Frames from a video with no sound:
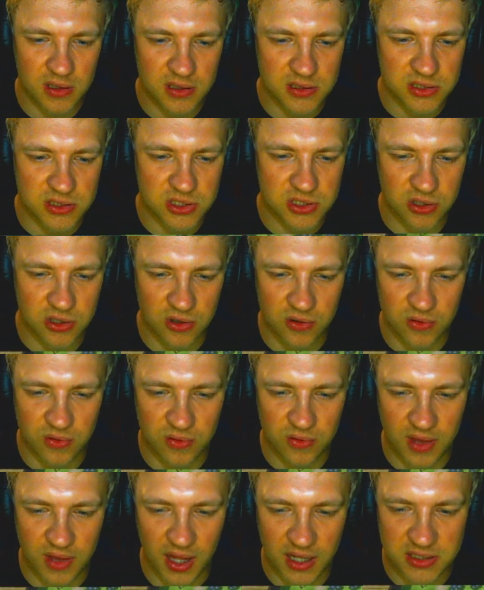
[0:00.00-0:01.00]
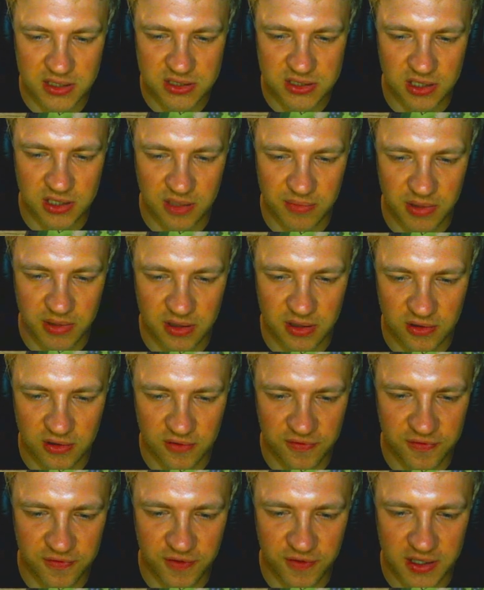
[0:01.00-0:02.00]
So that's going to be a little
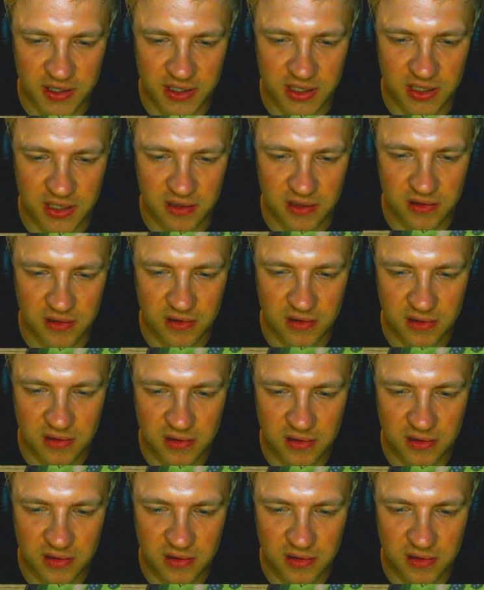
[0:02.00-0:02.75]
fun here.